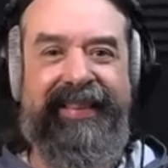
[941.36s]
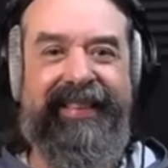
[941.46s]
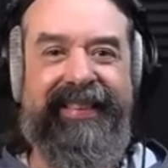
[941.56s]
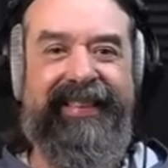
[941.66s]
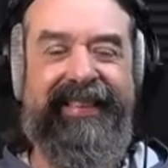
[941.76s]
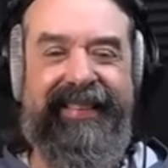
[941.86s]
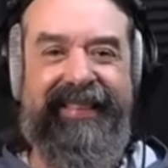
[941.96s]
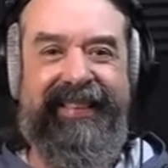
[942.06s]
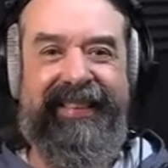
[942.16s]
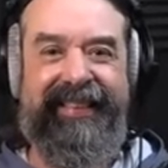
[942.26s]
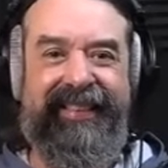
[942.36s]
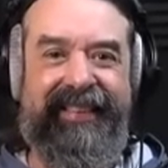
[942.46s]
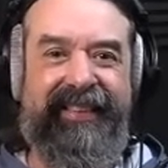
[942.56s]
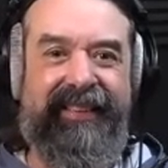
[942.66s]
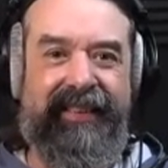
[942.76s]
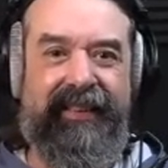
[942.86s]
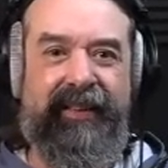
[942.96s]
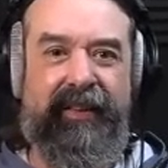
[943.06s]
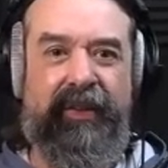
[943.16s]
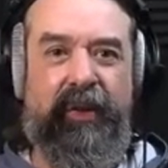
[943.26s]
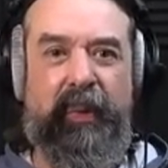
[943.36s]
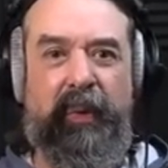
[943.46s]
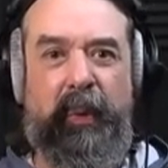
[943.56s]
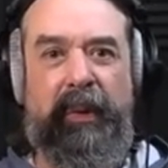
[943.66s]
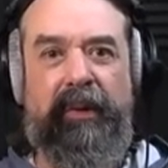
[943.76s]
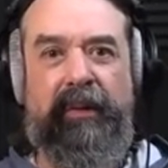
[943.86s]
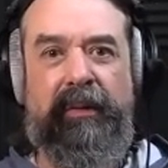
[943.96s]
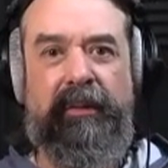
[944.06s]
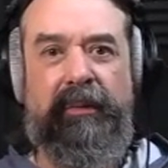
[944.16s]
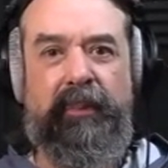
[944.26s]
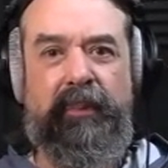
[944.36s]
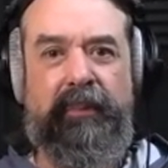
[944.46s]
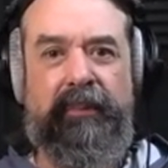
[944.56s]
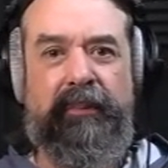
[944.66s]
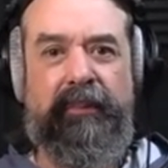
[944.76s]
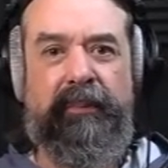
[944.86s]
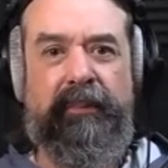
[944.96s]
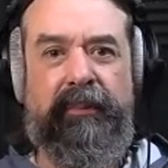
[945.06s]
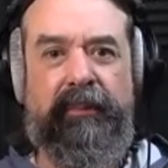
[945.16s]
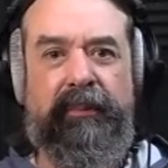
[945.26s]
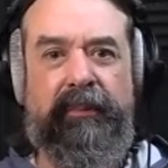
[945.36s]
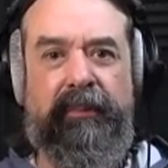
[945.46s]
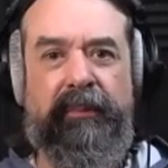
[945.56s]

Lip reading: This person isn't speaking.